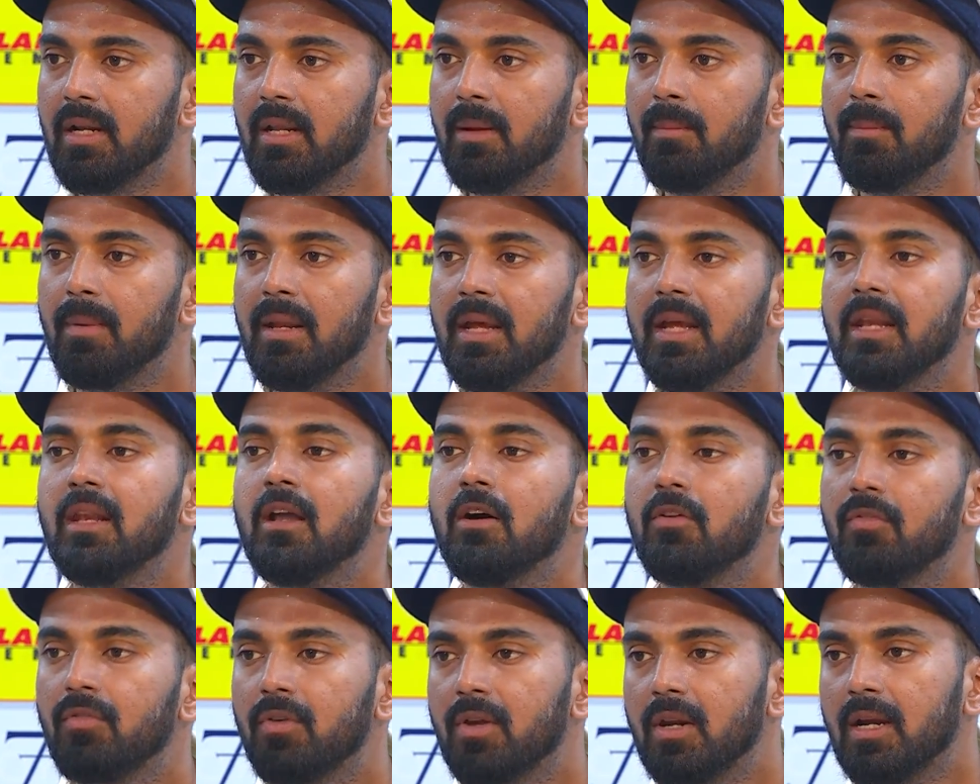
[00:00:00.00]
They play
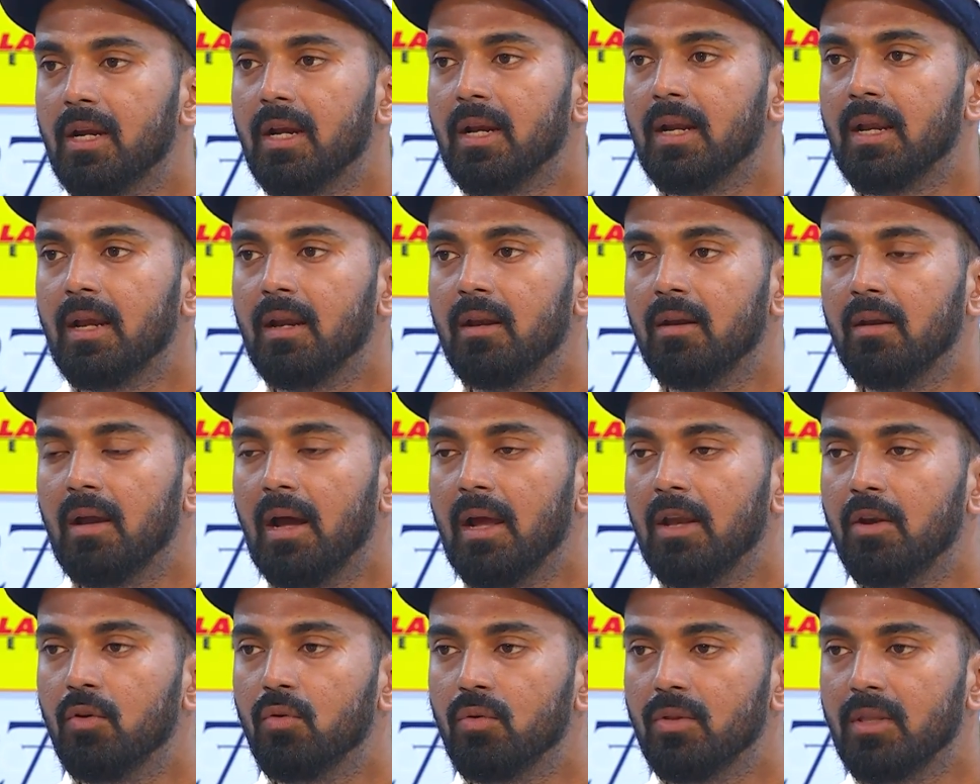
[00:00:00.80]
enough cricket, and
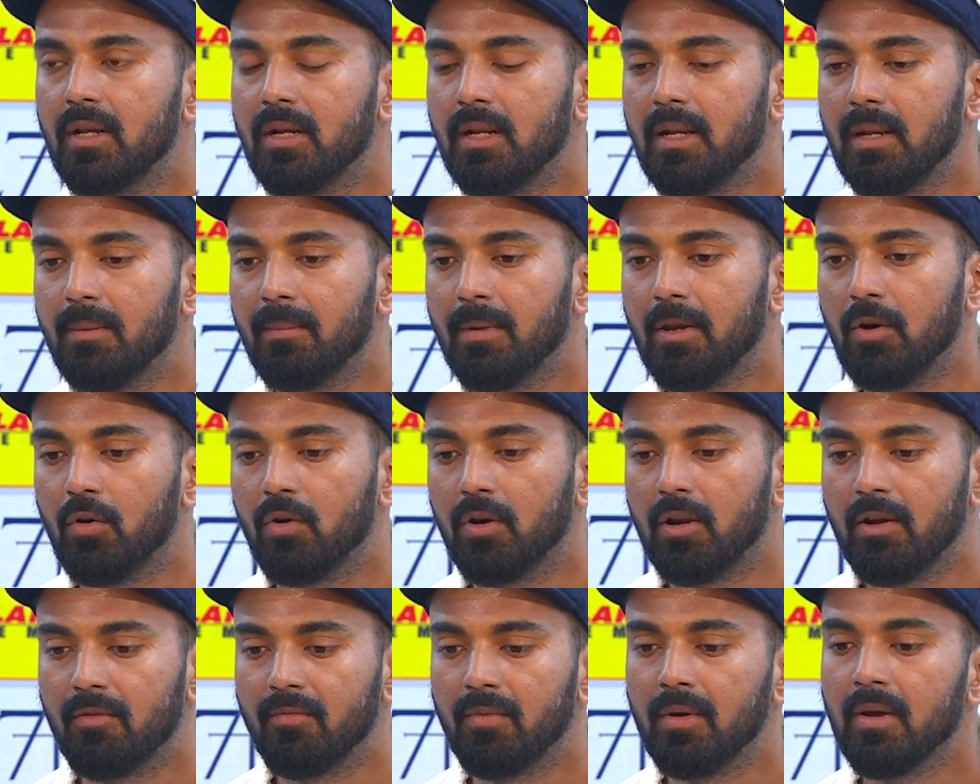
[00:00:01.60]
I know that they may
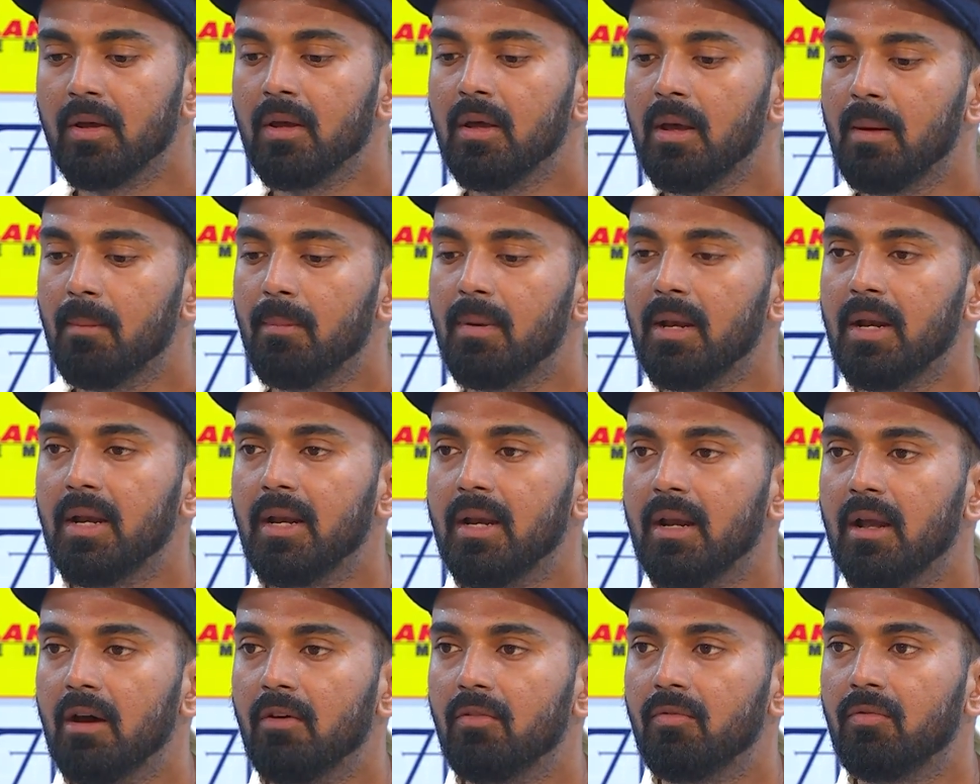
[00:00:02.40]
not have played
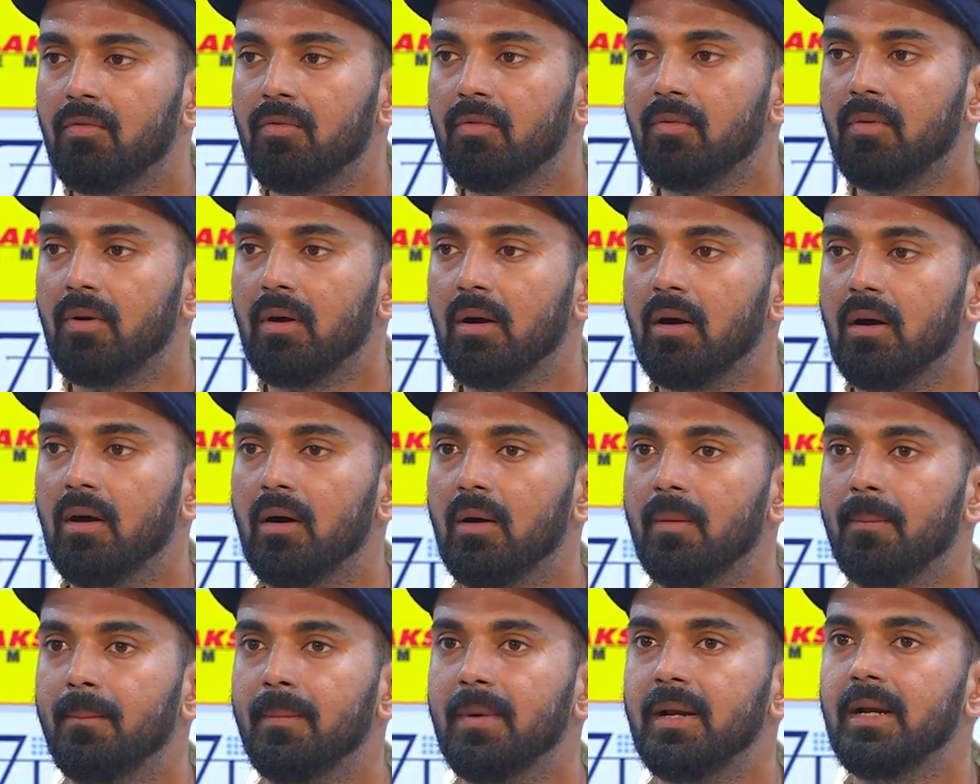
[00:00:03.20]
enough
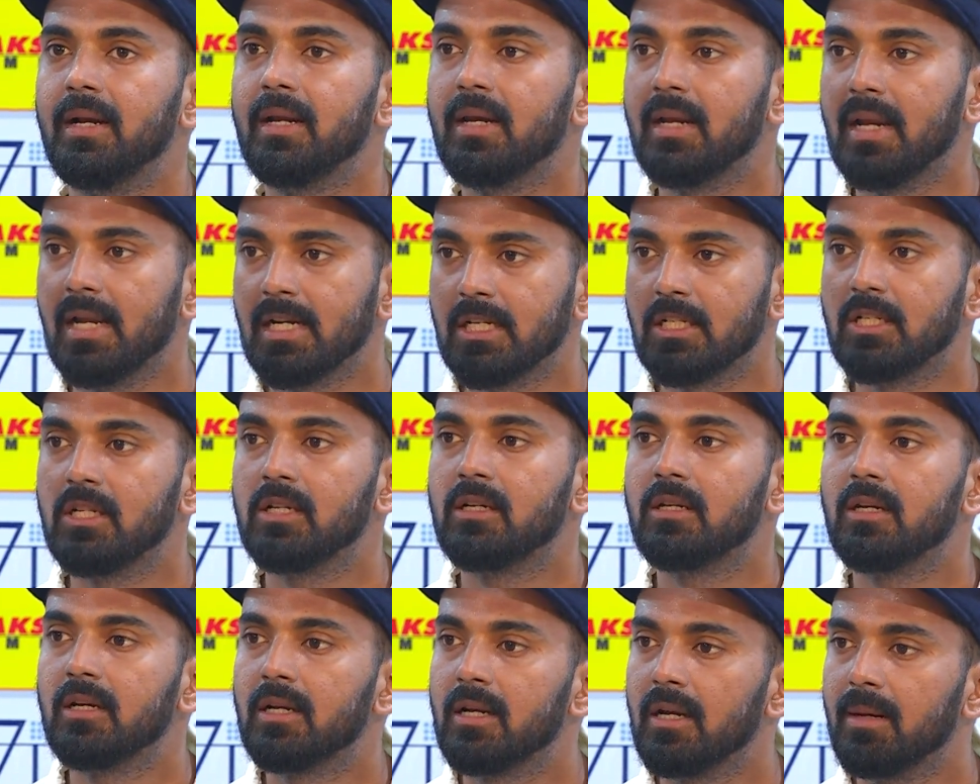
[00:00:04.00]
international
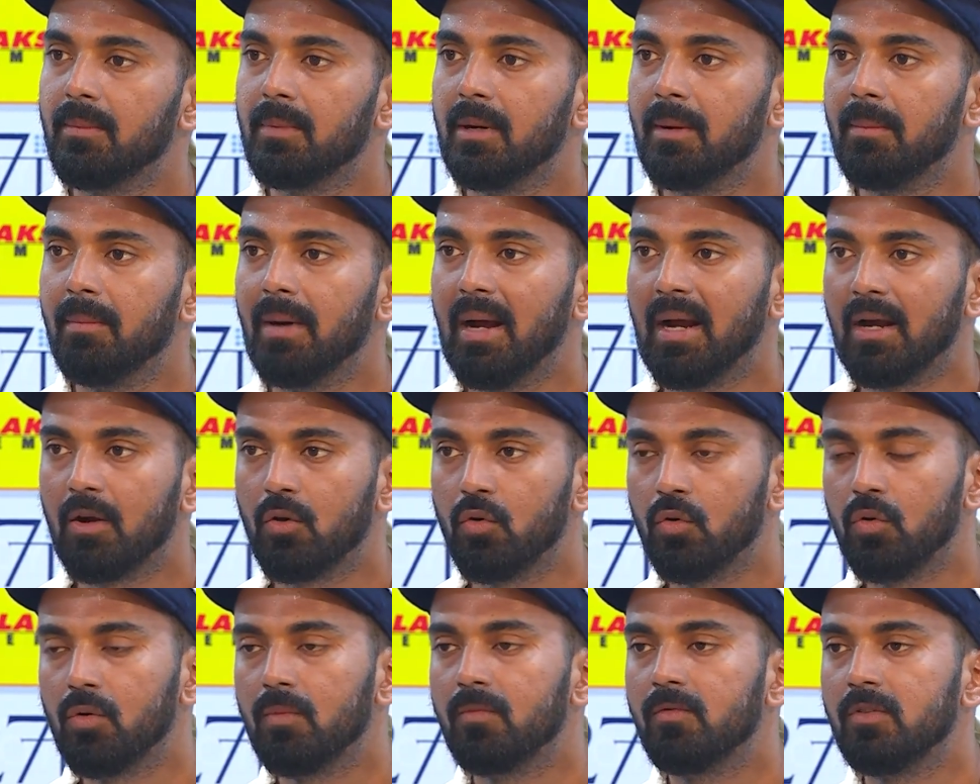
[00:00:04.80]
cricket, but back
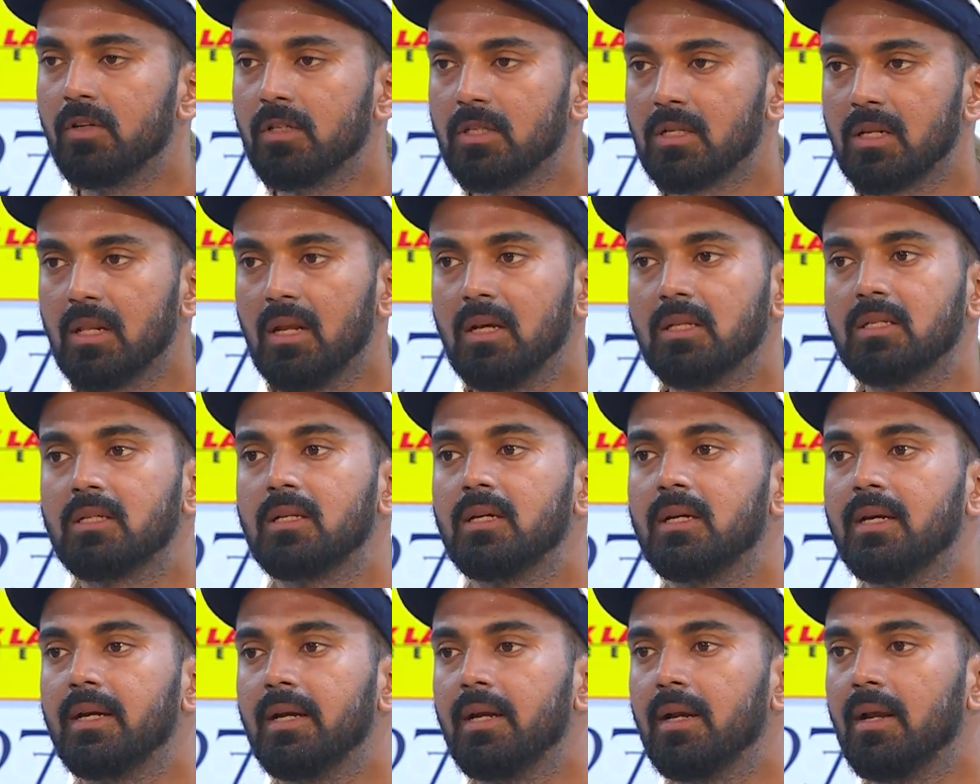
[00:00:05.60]
home, first class
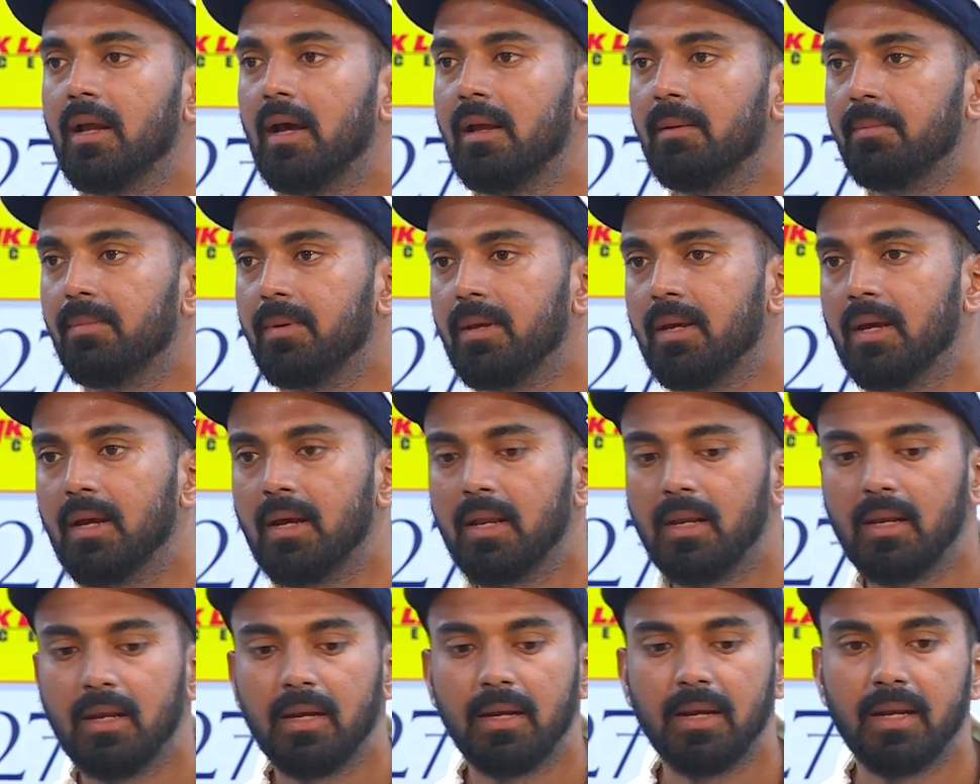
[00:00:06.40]
cricket,
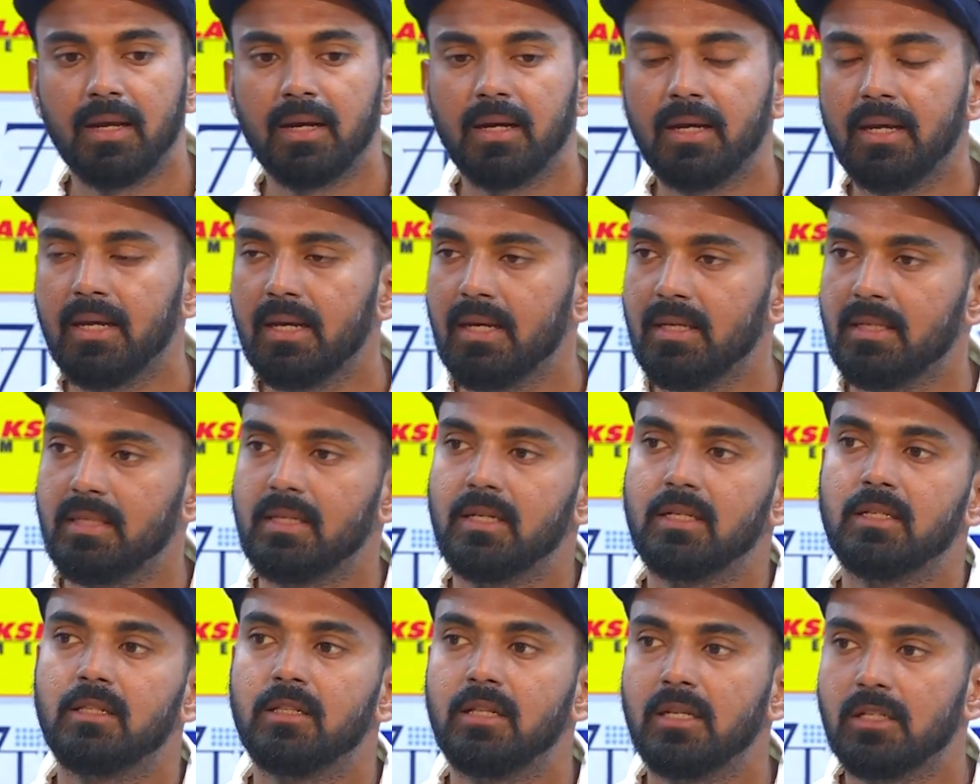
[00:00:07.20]
IPL, India A's,
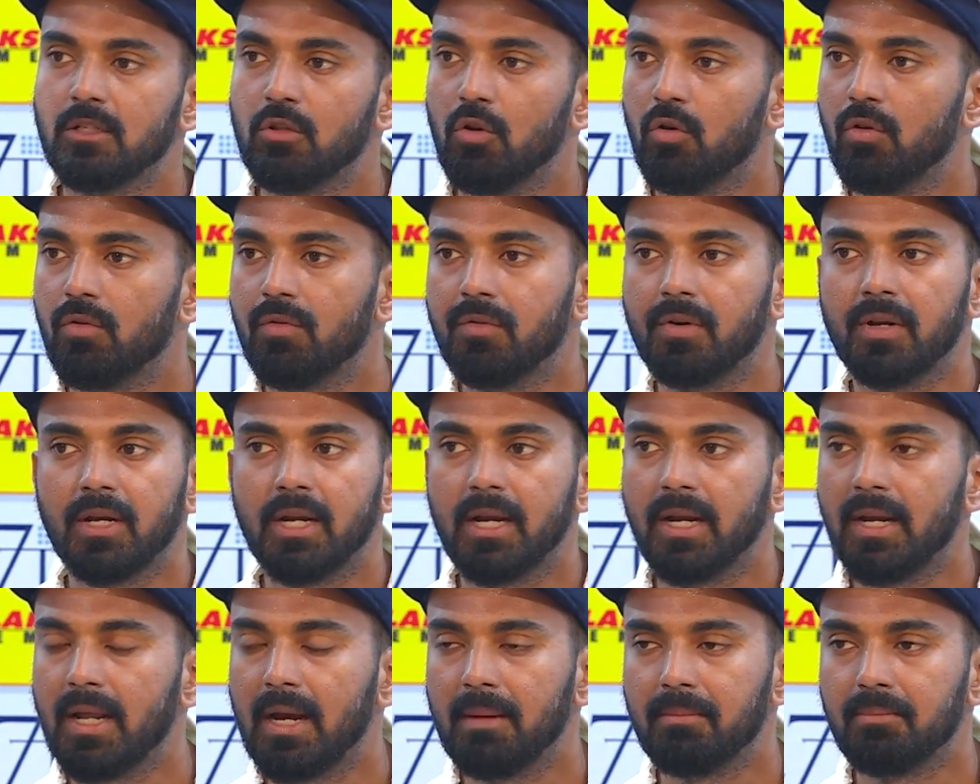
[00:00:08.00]
there's a lot of
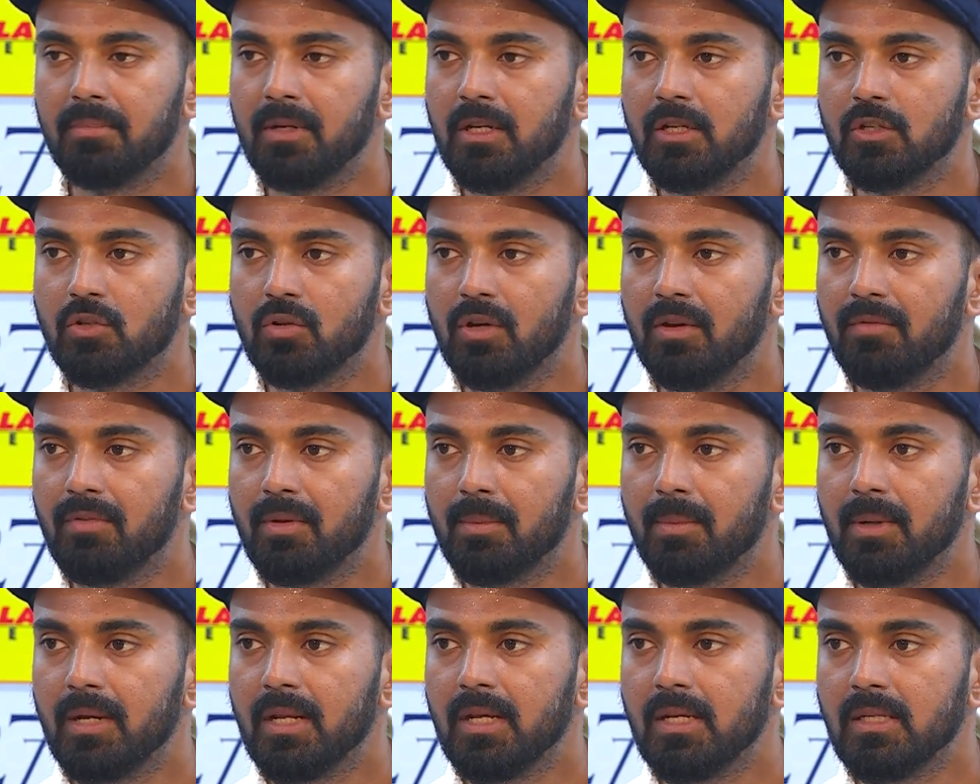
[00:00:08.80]
cricket happening, so
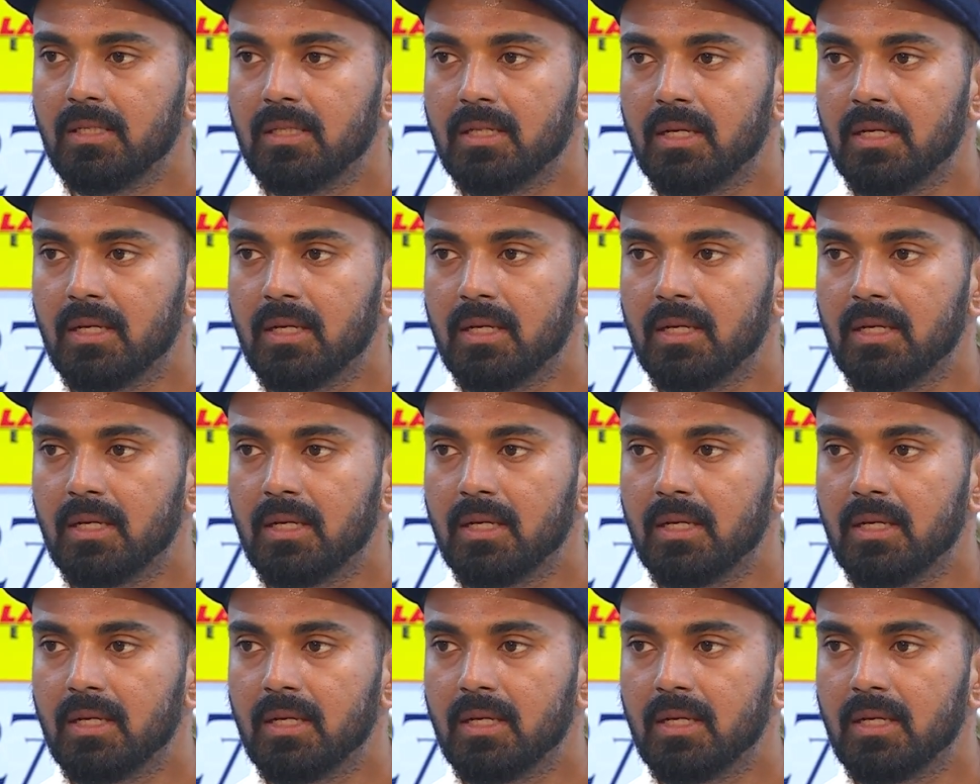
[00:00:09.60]
everybody